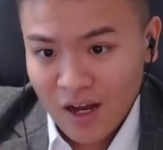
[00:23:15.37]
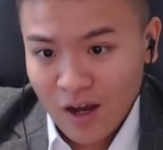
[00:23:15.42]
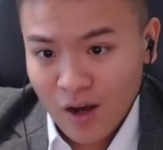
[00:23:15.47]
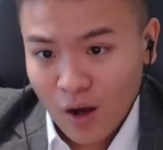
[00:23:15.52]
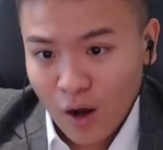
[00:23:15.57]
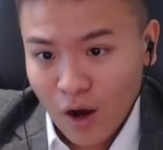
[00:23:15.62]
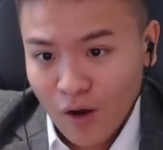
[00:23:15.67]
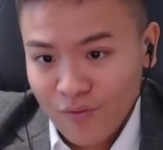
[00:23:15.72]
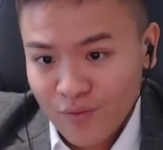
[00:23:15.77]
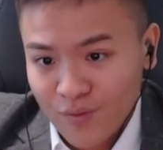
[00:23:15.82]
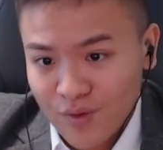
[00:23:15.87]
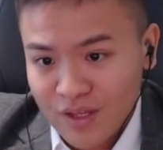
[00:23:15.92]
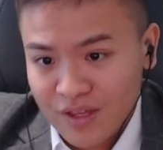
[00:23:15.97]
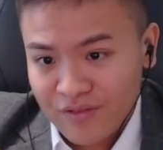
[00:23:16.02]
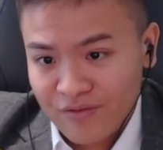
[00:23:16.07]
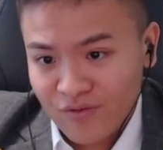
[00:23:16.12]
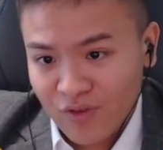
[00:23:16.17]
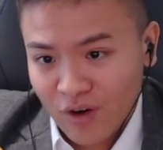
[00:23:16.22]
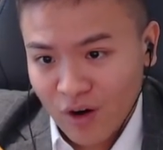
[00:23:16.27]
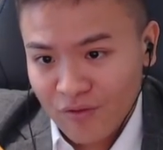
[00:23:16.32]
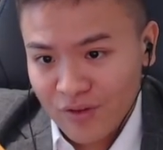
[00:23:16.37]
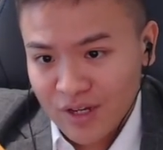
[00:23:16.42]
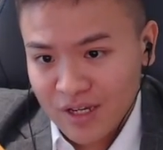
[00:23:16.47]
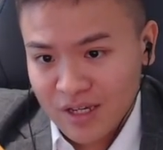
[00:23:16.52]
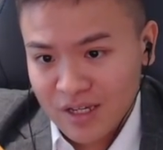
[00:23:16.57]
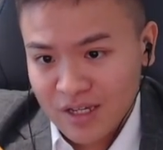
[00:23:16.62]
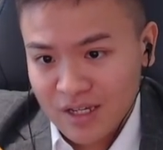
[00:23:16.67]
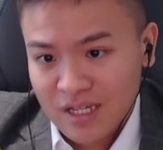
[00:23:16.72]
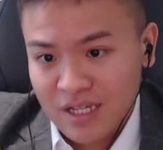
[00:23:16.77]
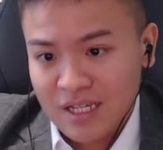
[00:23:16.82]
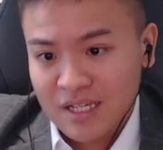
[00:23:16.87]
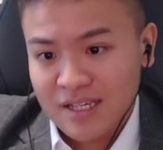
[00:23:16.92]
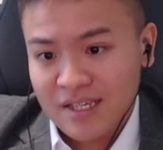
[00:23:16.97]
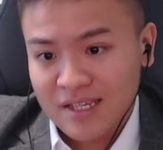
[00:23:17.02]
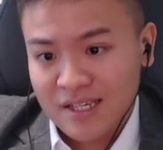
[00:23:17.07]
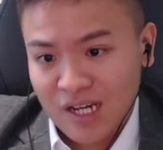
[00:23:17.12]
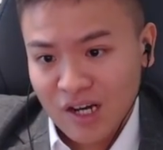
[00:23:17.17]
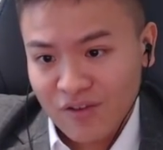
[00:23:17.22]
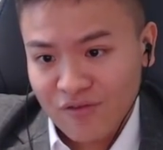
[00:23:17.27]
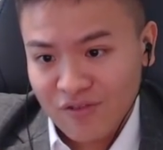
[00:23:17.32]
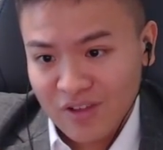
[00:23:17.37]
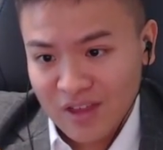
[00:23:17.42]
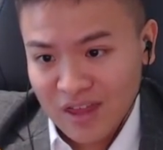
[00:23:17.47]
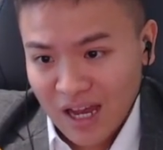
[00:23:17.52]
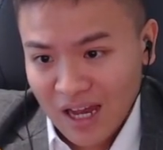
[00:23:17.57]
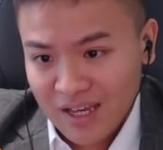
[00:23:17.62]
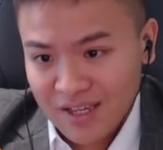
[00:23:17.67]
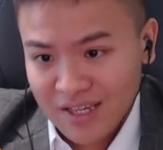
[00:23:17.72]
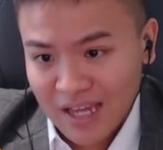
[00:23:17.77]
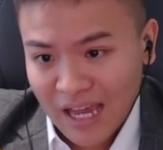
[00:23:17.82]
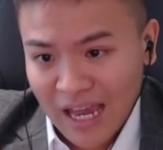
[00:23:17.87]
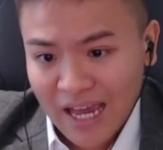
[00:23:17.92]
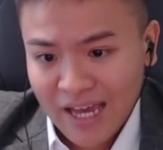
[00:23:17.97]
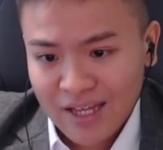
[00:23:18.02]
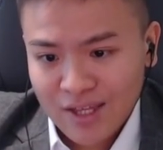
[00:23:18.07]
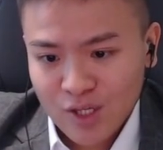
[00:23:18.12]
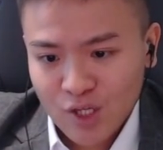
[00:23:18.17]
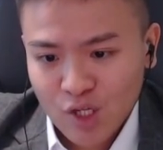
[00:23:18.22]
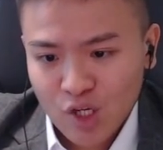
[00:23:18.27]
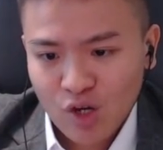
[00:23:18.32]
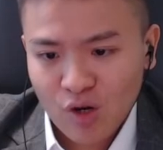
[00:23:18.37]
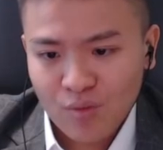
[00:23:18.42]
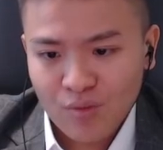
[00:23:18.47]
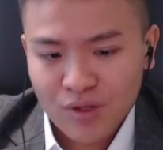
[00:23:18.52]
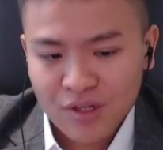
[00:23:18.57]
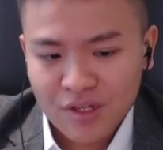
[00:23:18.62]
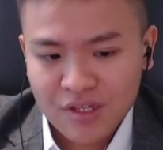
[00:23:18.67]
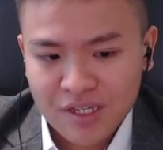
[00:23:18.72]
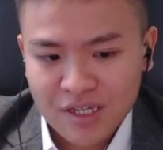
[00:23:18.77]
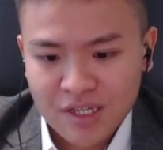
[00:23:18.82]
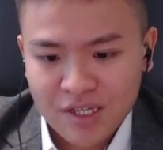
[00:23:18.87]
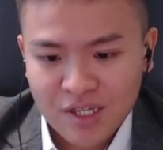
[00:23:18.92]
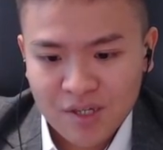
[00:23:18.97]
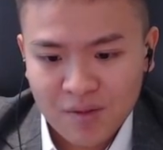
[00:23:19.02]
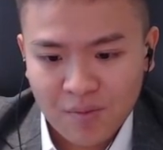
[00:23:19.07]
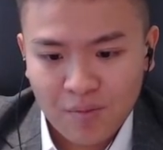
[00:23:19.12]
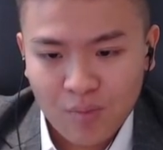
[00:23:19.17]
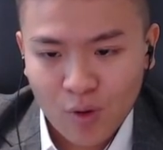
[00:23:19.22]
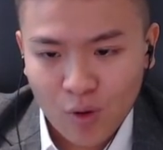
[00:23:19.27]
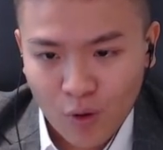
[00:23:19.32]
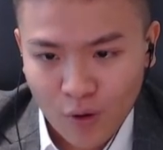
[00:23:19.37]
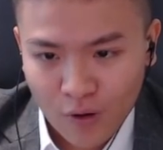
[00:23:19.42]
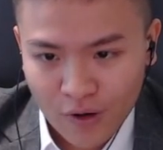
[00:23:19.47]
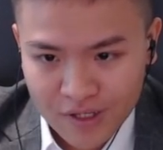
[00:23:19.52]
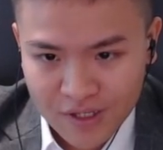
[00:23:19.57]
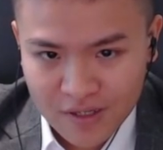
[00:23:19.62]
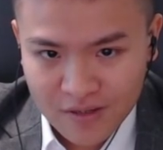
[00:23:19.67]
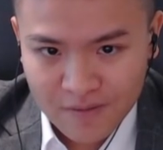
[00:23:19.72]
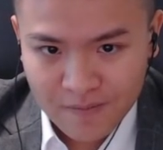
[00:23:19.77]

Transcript: often involving self-reliance and community support.